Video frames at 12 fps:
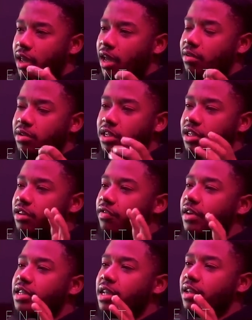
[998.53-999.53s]
It was just a
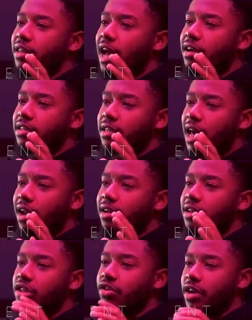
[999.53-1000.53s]
$15,000
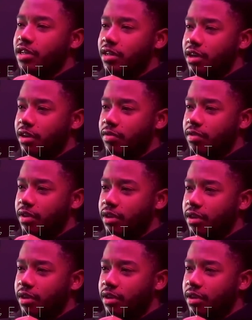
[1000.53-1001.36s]
discretionary fund.